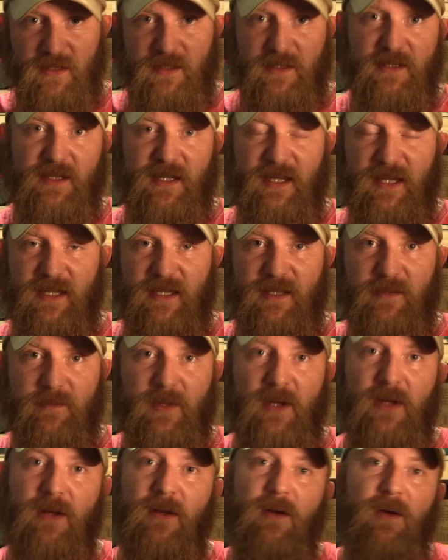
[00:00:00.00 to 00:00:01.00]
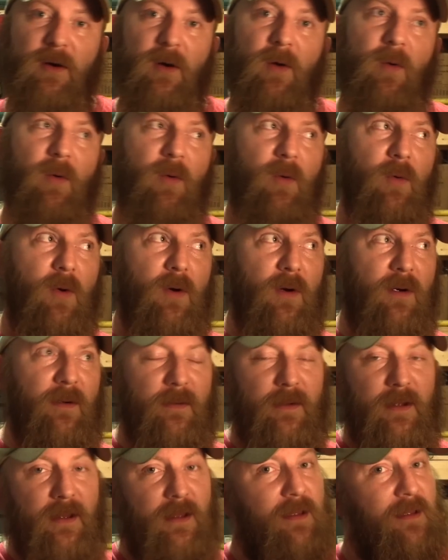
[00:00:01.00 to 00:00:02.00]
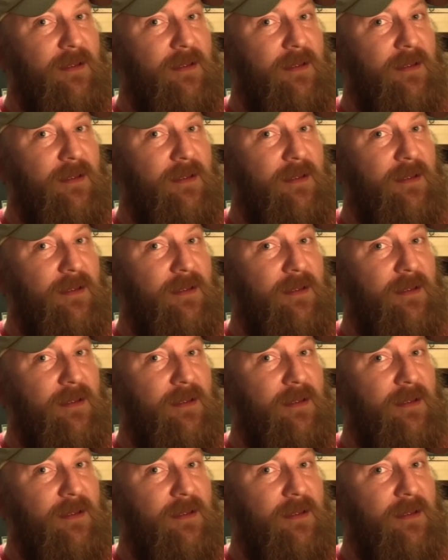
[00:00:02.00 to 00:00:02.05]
scheme or